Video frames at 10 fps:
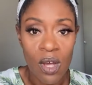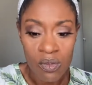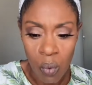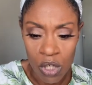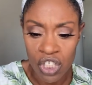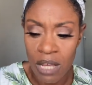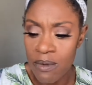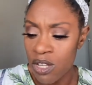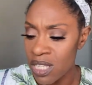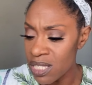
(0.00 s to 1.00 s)
what shape
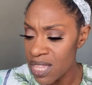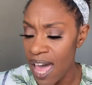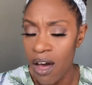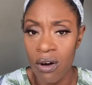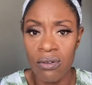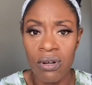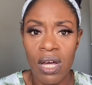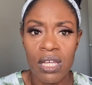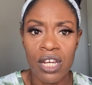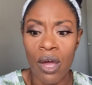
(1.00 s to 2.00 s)
goes into that hole?
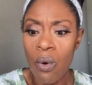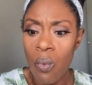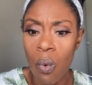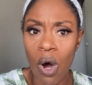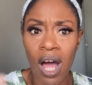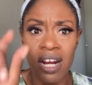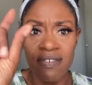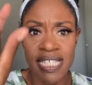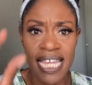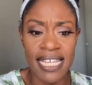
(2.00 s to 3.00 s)
What color
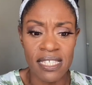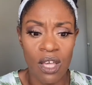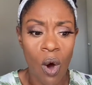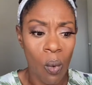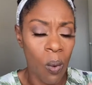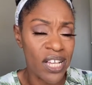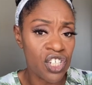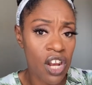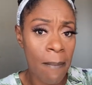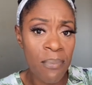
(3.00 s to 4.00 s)
is this? Where
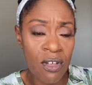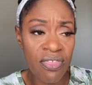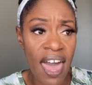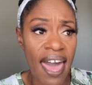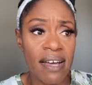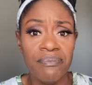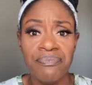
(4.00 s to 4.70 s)
should I put that?